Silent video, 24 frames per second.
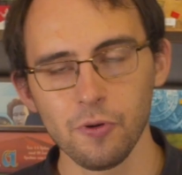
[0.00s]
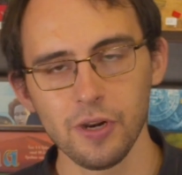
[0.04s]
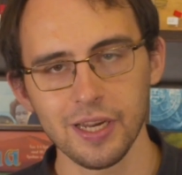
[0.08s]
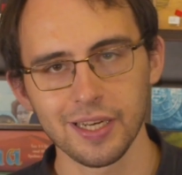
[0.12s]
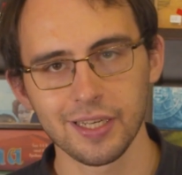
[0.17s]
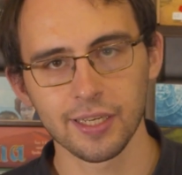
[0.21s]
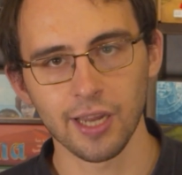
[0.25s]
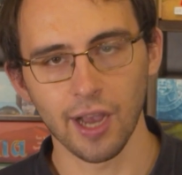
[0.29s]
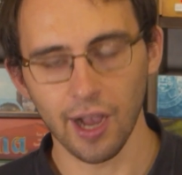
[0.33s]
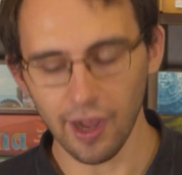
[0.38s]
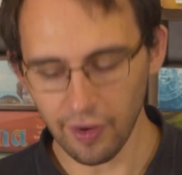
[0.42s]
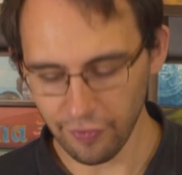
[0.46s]
pretty
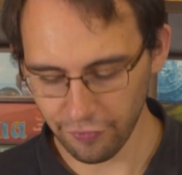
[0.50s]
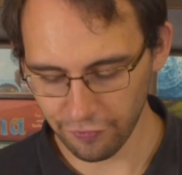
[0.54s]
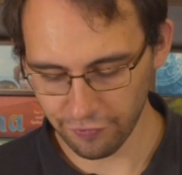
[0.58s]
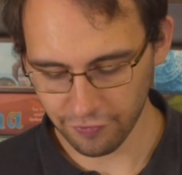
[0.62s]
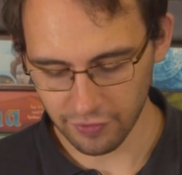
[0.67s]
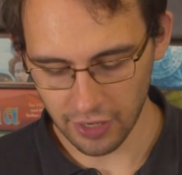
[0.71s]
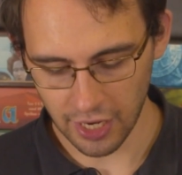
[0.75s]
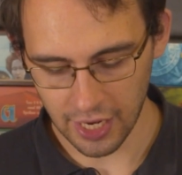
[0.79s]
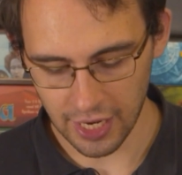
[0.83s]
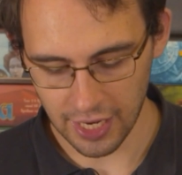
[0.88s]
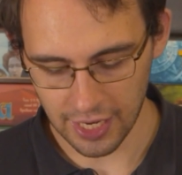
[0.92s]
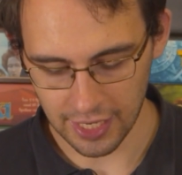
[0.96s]
tough
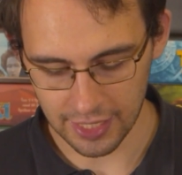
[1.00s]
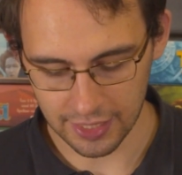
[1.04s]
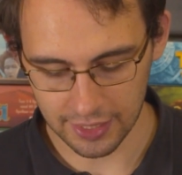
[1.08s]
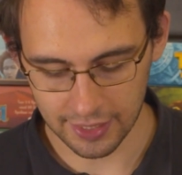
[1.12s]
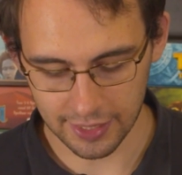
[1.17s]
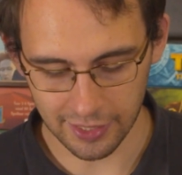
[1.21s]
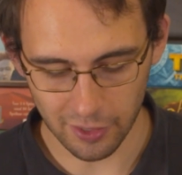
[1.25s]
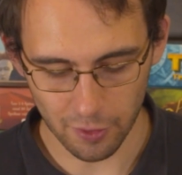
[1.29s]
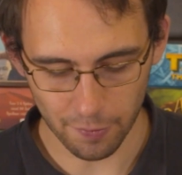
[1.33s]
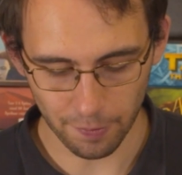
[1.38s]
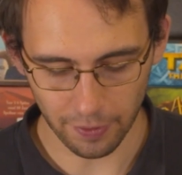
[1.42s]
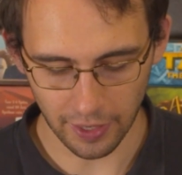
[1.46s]

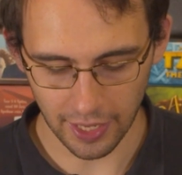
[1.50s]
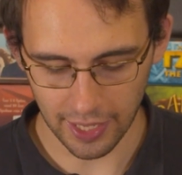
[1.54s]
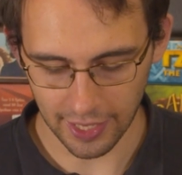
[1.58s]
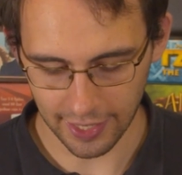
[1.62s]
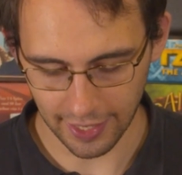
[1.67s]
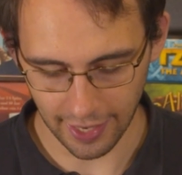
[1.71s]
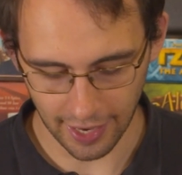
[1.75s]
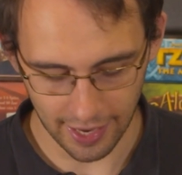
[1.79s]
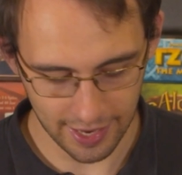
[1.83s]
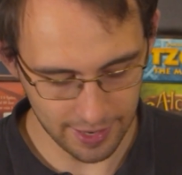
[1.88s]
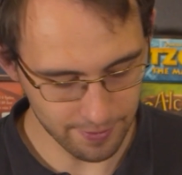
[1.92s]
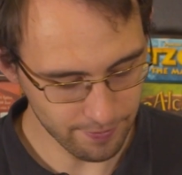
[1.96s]
single player
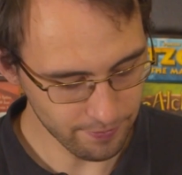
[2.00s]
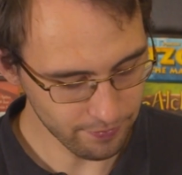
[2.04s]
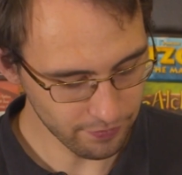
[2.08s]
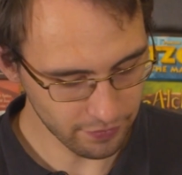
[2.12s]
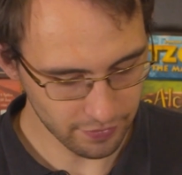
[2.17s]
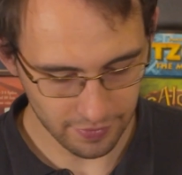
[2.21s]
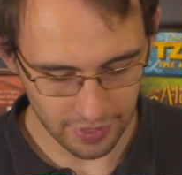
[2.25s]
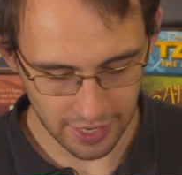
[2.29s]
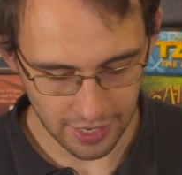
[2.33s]
game.